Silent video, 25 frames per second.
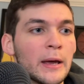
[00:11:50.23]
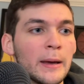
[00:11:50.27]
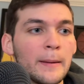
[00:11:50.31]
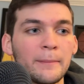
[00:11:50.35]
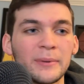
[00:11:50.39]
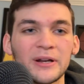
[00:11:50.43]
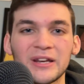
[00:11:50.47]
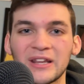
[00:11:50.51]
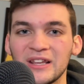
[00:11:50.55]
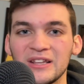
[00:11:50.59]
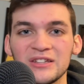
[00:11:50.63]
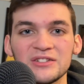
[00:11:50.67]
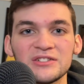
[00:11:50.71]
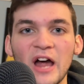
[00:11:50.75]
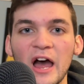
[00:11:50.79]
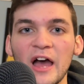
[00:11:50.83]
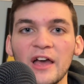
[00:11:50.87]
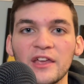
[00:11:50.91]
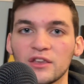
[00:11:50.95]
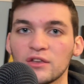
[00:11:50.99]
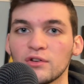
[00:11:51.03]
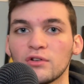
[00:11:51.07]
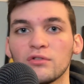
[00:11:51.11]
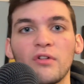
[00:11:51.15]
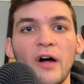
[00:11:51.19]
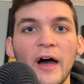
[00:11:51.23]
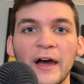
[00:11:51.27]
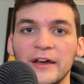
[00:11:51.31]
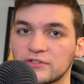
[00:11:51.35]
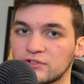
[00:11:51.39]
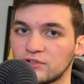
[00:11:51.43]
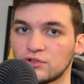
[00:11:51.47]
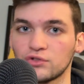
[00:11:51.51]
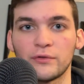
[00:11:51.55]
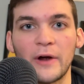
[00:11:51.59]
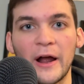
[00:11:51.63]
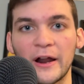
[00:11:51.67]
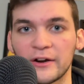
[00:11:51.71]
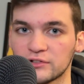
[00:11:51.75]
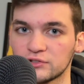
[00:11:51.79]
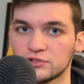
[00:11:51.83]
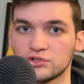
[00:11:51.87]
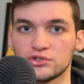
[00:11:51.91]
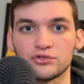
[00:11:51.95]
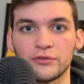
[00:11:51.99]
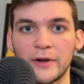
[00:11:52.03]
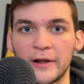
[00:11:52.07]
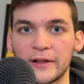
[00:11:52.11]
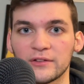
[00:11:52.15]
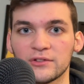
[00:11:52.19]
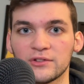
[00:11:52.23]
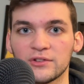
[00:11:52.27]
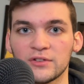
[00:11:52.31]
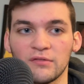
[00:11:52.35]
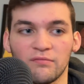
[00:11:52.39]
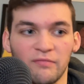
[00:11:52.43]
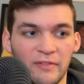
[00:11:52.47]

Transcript: but he's not utilized throughout his strengths.